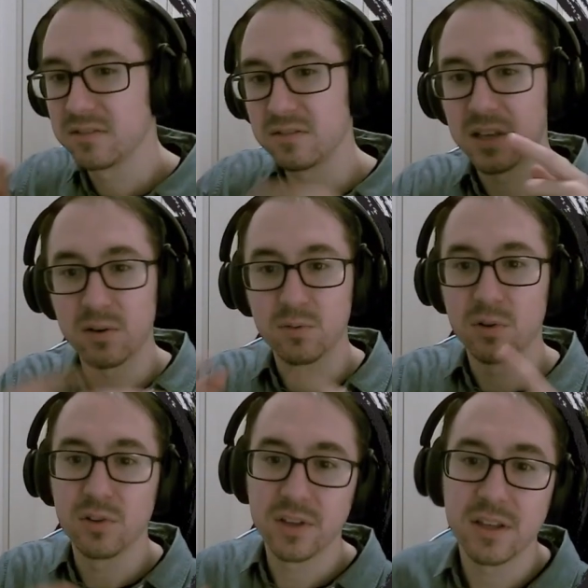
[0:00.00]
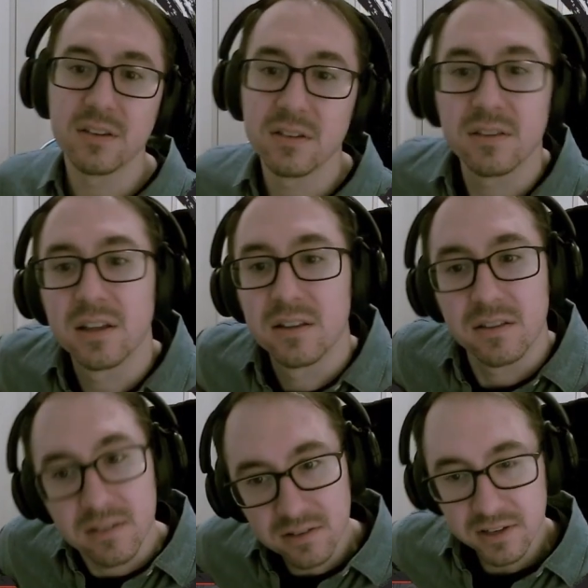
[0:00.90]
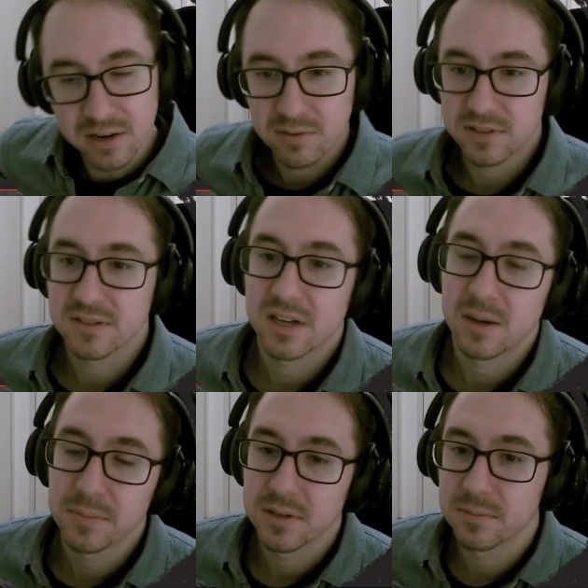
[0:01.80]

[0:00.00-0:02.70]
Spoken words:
get rolling, then you can't really stop them.